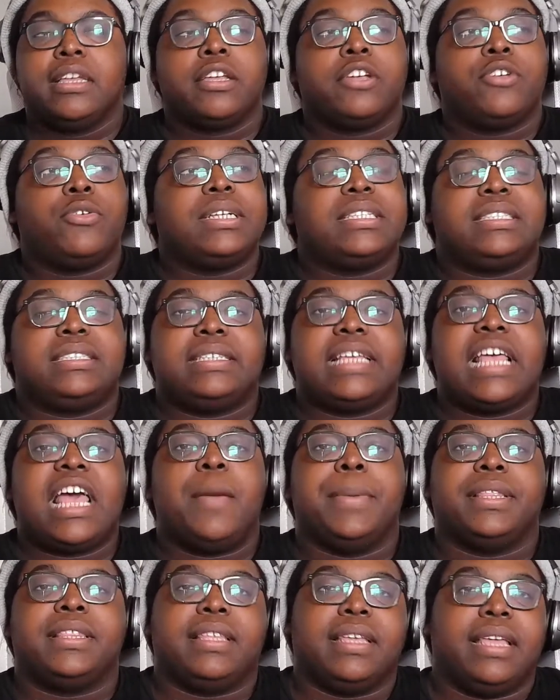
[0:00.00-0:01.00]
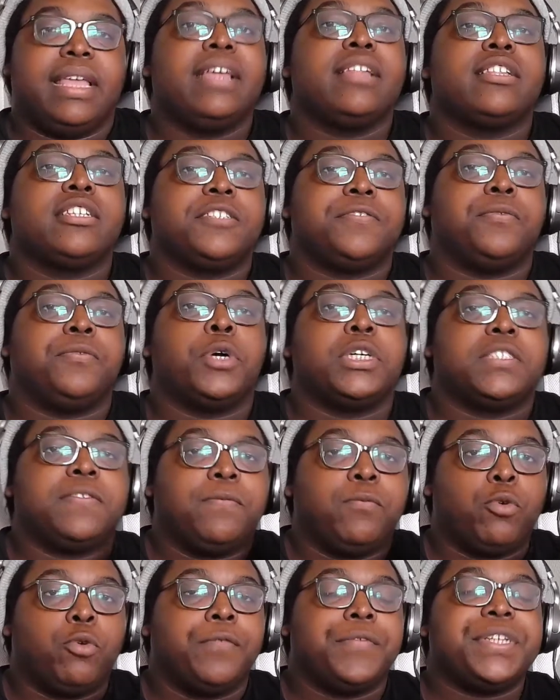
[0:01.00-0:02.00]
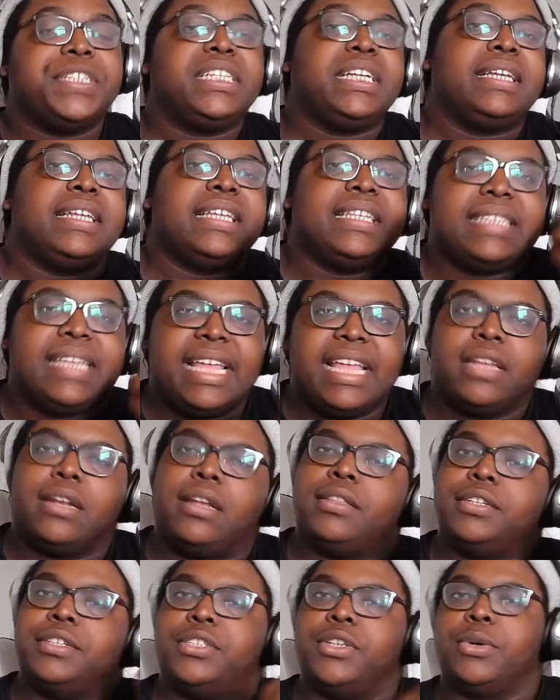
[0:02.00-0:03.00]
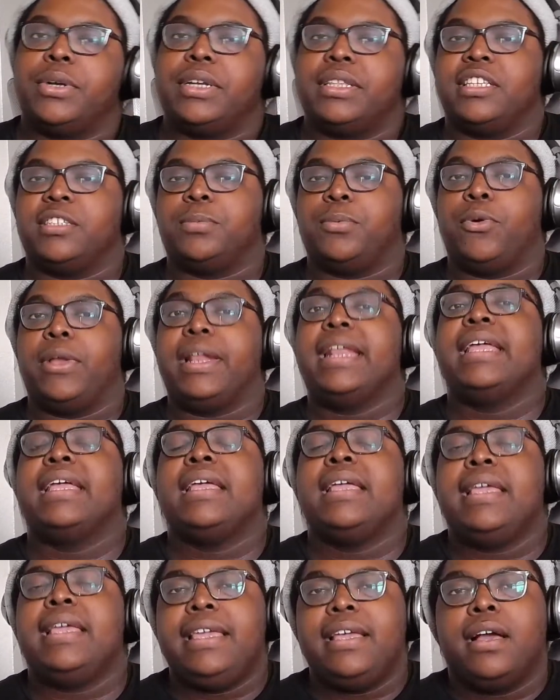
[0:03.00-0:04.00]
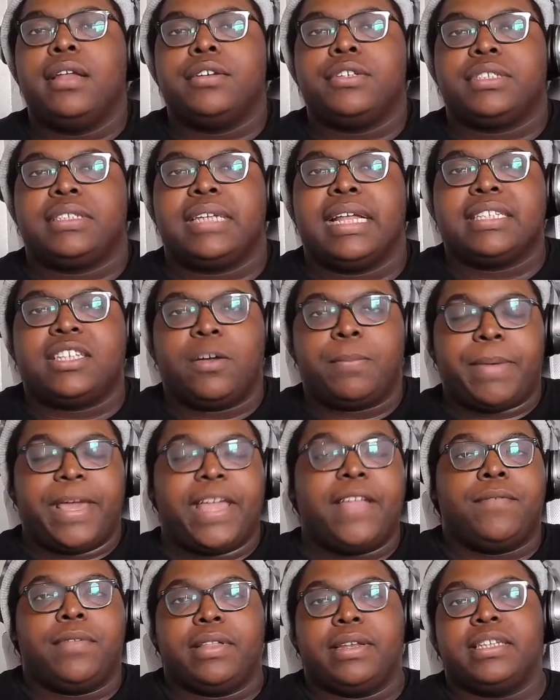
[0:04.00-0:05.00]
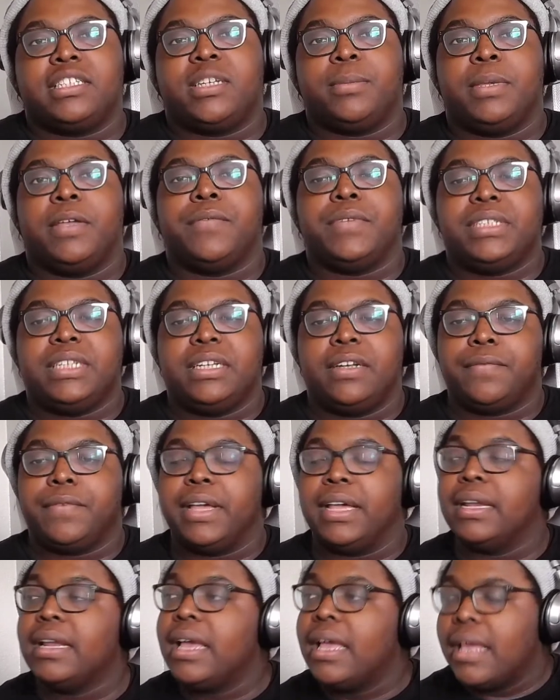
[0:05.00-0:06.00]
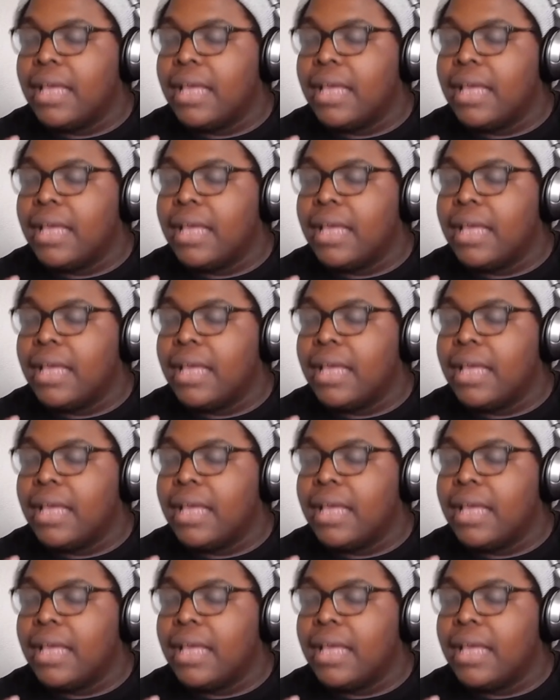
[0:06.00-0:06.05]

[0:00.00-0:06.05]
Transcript: Chris Sabat, the English voice for Vegeta, is in on the joke at this point. He understands how painful it is to be a Vegeta fan.